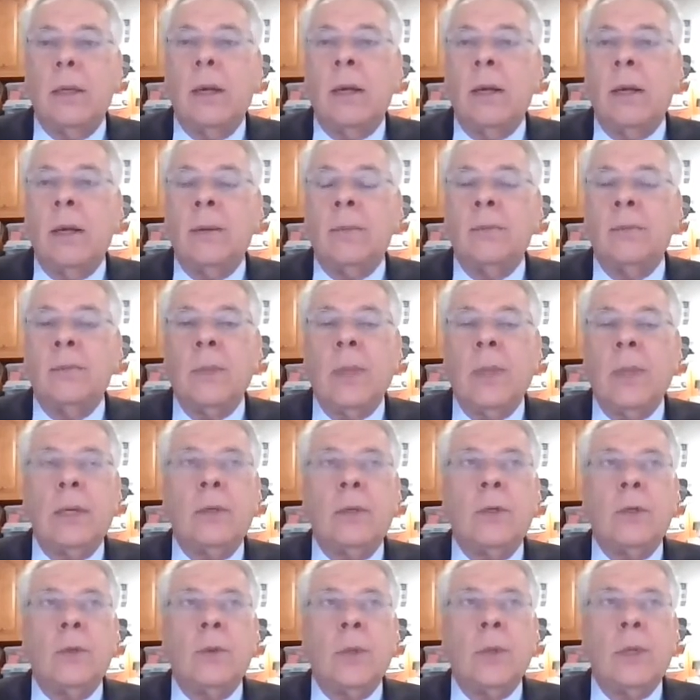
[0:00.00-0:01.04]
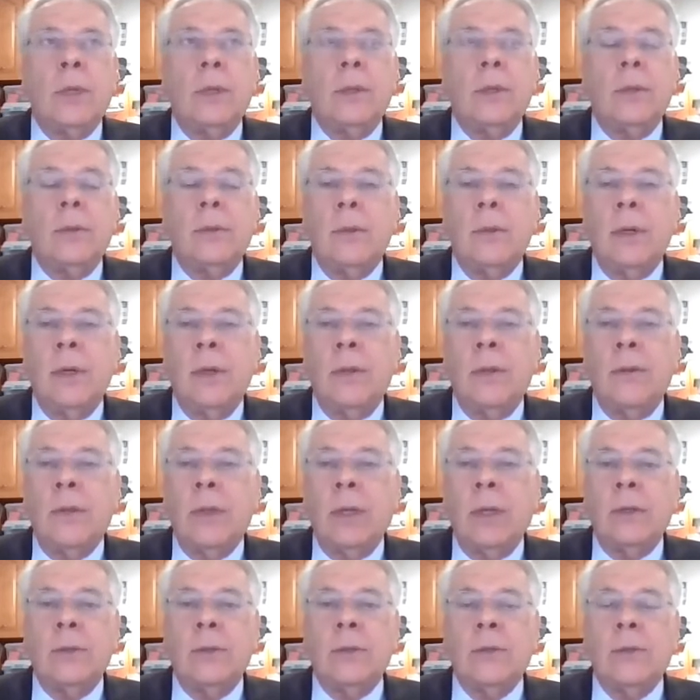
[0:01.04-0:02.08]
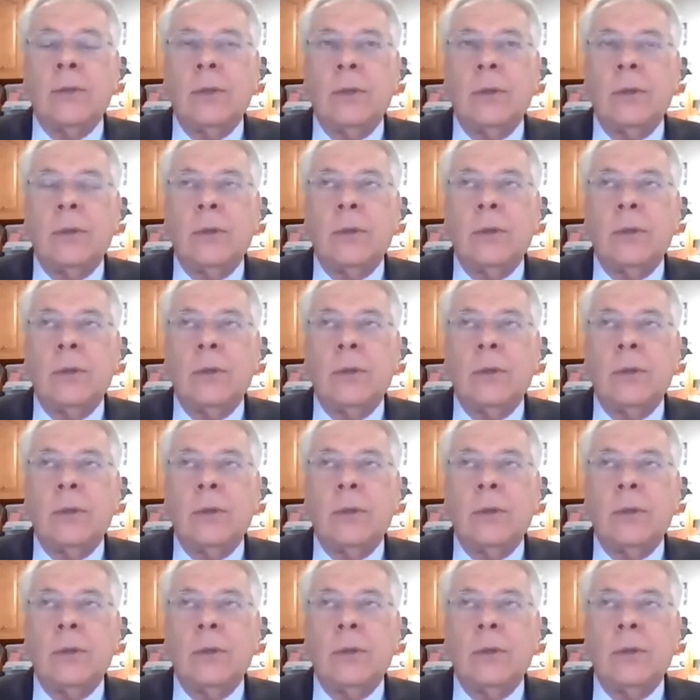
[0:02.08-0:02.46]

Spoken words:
and doing things.